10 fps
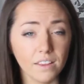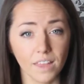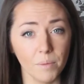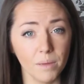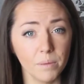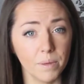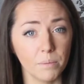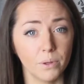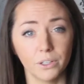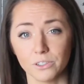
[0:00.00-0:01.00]
That may be
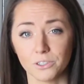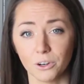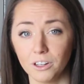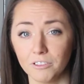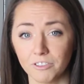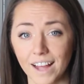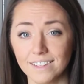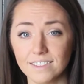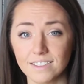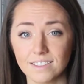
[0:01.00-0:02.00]
people in your circle of
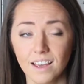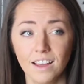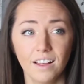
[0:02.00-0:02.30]
friends.